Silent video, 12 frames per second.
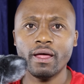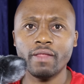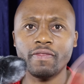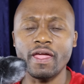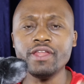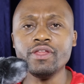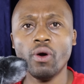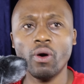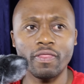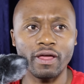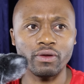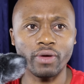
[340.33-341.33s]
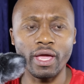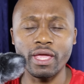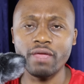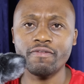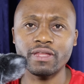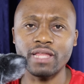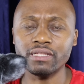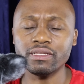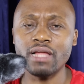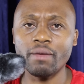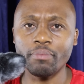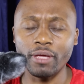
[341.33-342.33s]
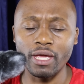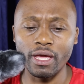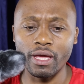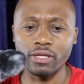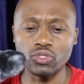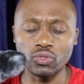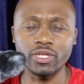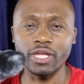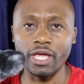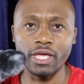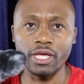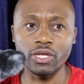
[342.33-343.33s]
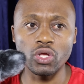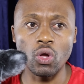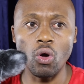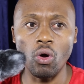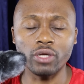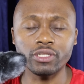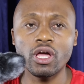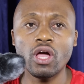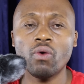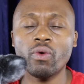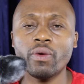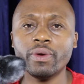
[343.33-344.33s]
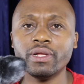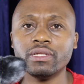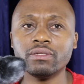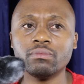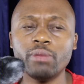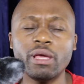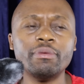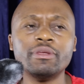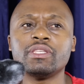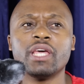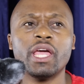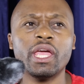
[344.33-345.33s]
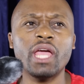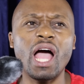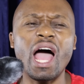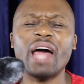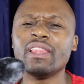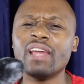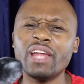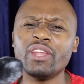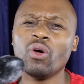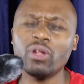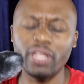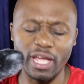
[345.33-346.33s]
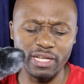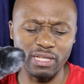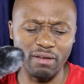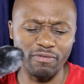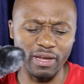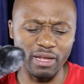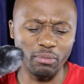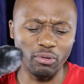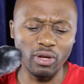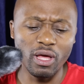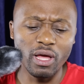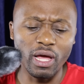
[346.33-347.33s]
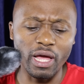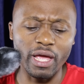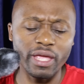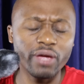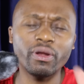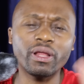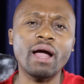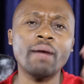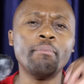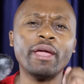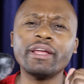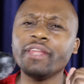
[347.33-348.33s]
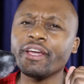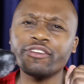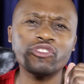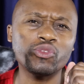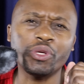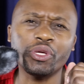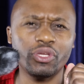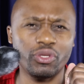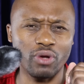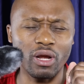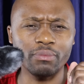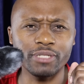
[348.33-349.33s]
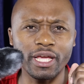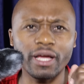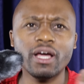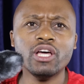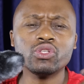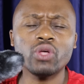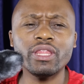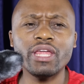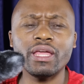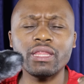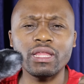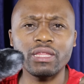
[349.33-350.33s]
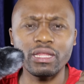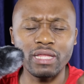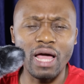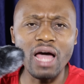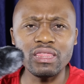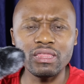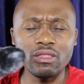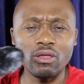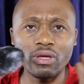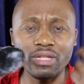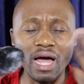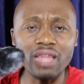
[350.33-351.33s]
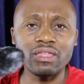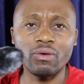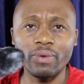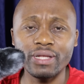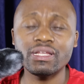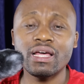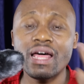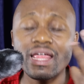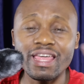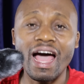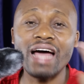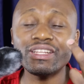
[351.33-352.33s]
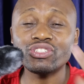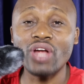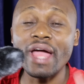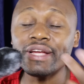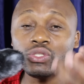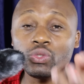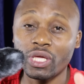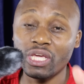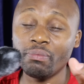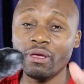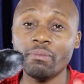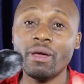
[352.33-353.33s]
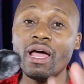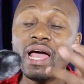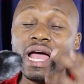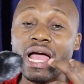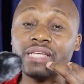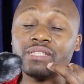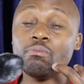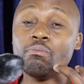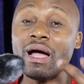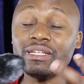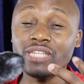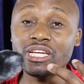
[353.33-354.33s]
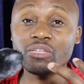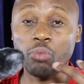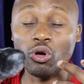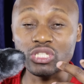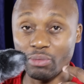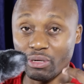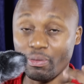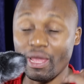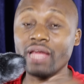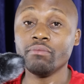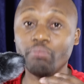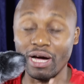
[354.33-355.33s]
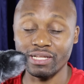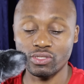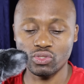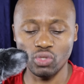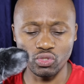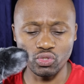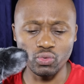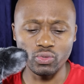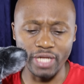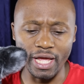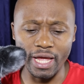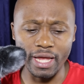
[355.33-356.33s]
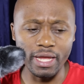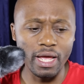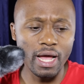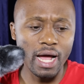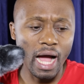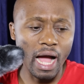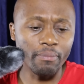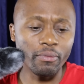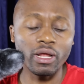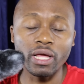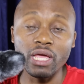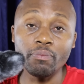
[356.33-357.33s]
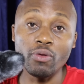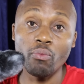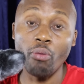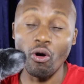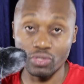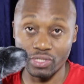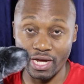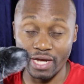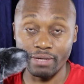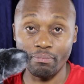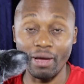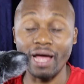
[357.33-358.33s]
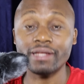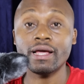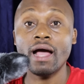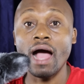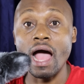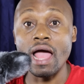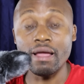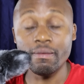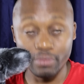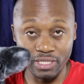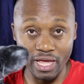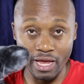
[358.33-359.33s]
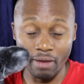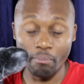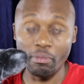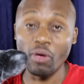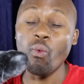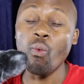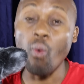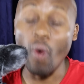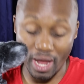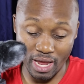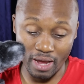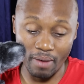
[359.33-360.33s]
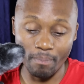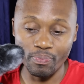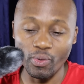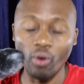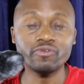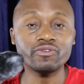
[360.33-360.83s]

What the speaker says: they know that, okay, if it doesn't appear today in court, we will maybe say, there are no days available. He will come back next week. You know what I'm saying? So in other words, they are trying to keep him as much as possible behind bars. So today, I'm going to keep you posted, but I am saying beware of